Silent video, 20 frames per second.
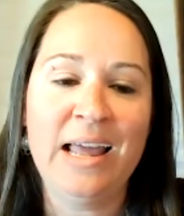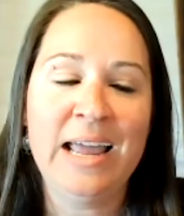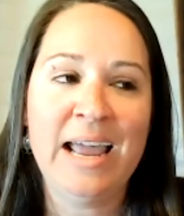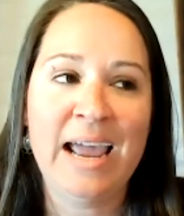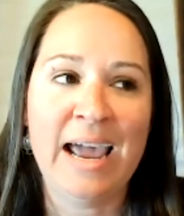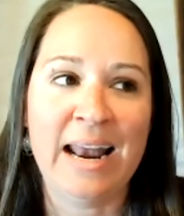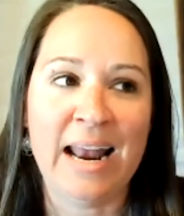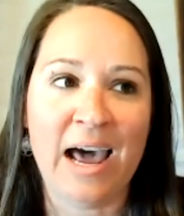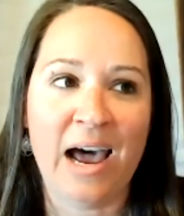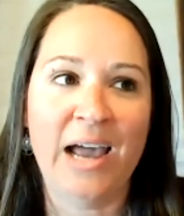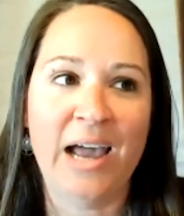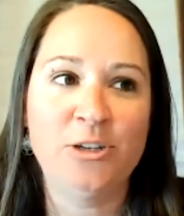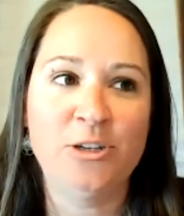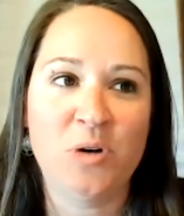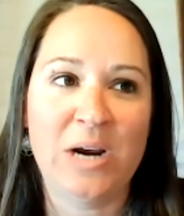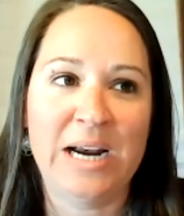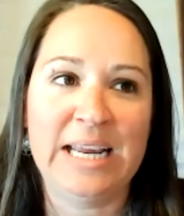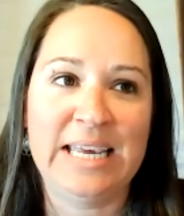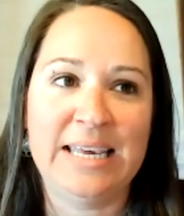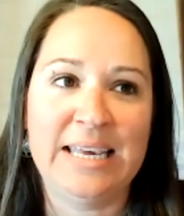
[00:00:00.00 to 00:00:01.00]
And I
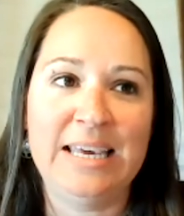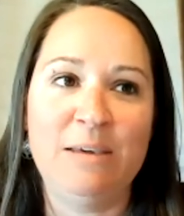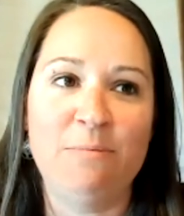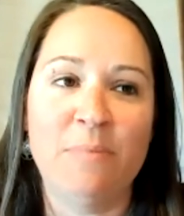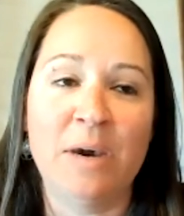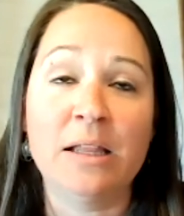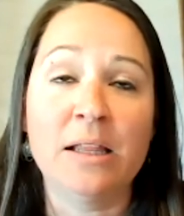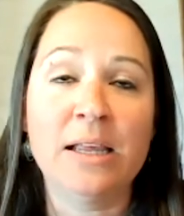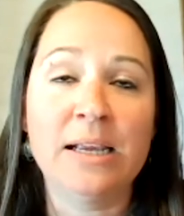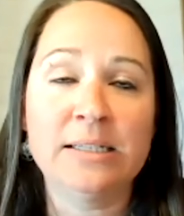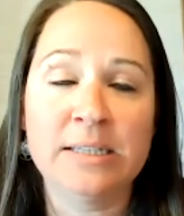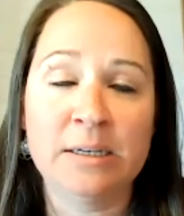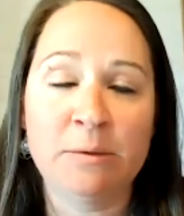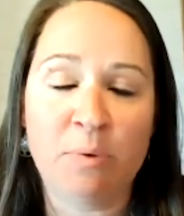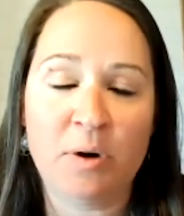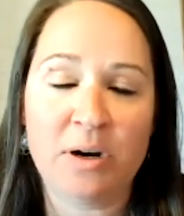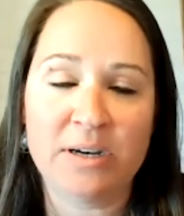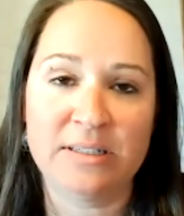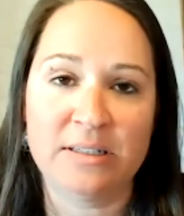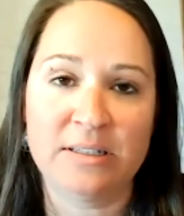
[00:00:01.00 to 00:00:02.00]
try to keep my
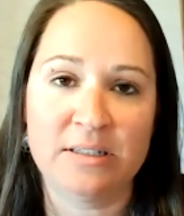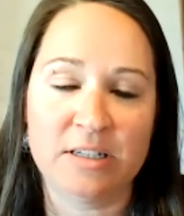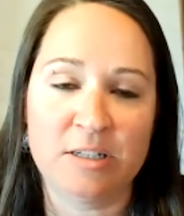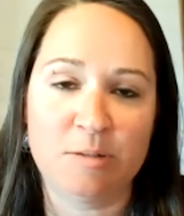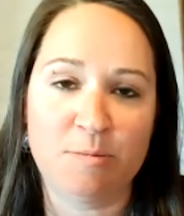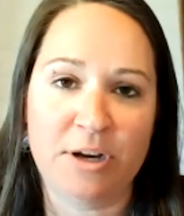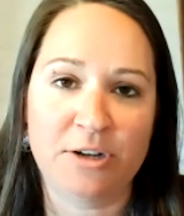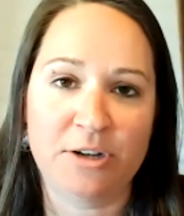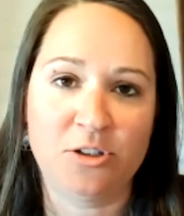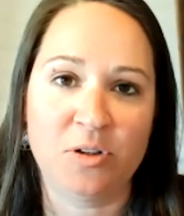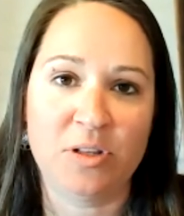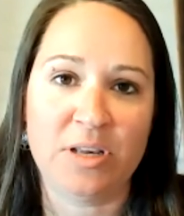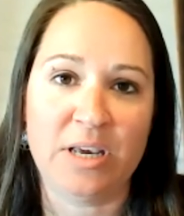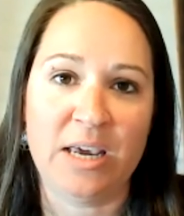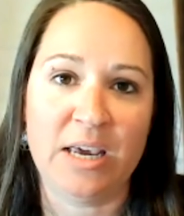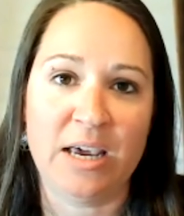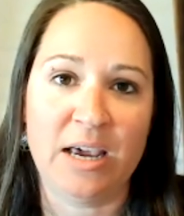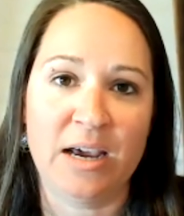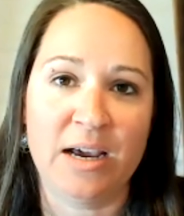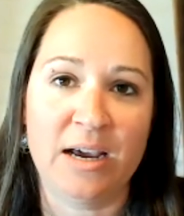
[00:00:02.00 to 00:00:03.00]
LinkedIn presence,
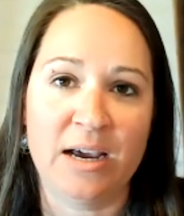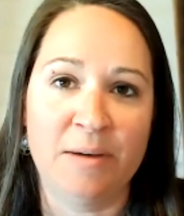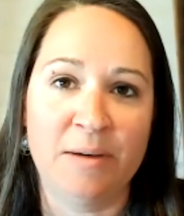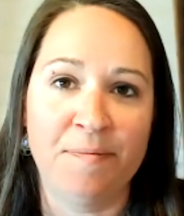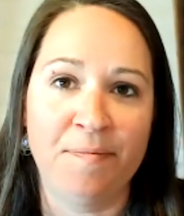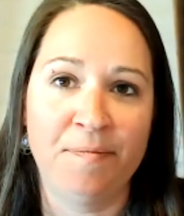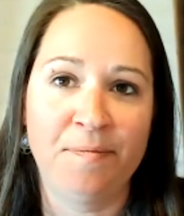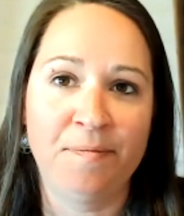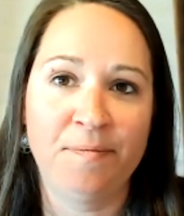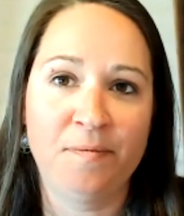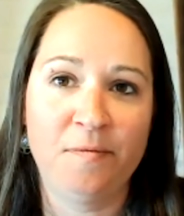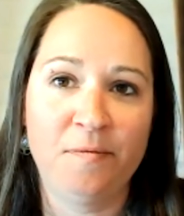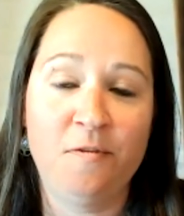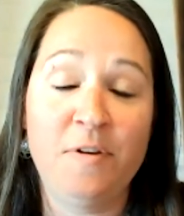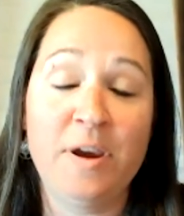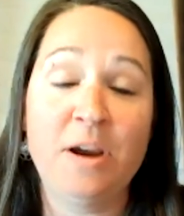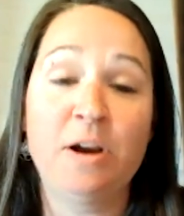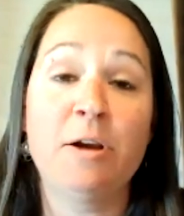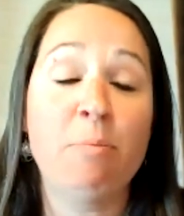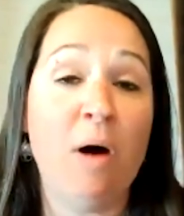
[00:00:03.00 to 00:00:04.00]
especially,
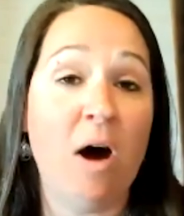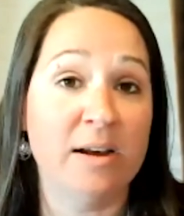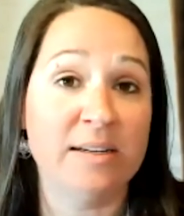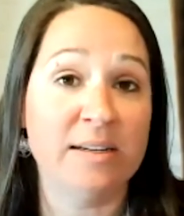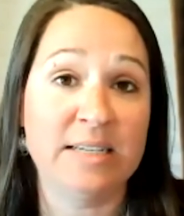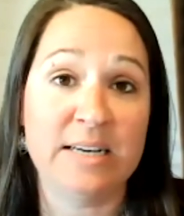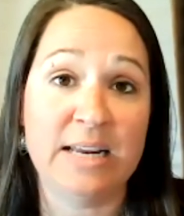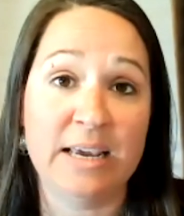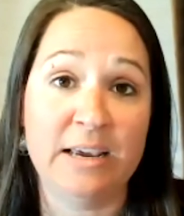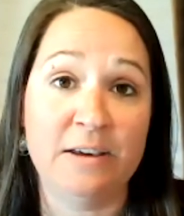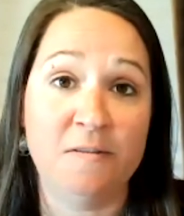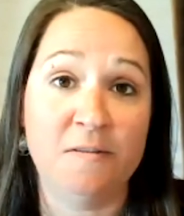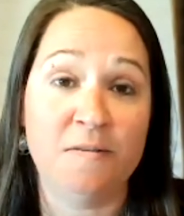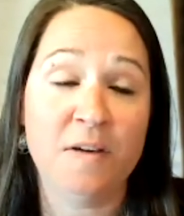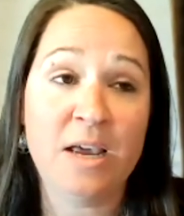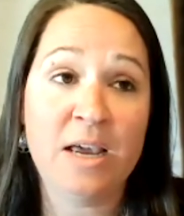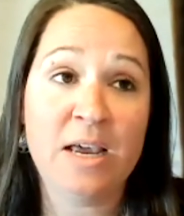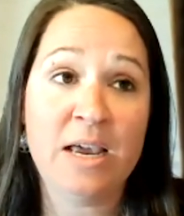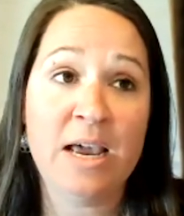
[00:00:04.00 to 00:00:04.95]
very positive.